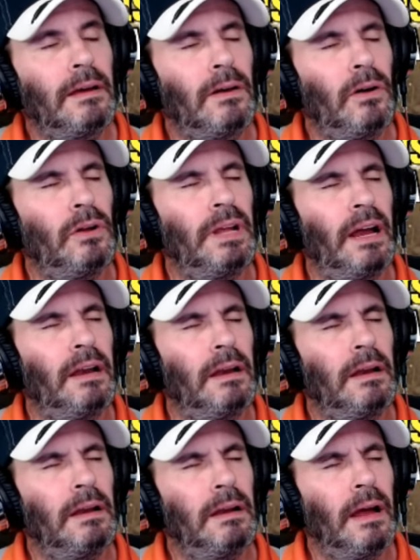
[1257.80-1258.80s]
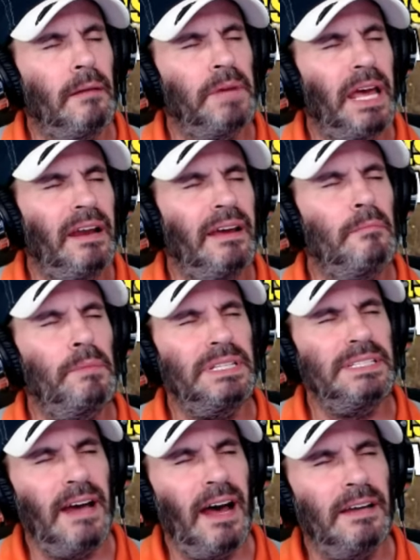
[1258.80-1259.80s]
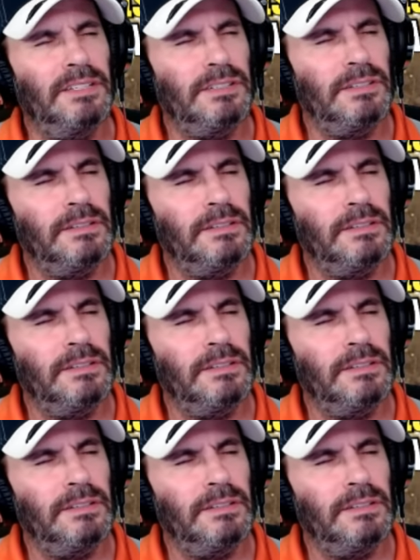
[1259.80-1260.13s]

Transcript: Hold on. I'm getting a massage.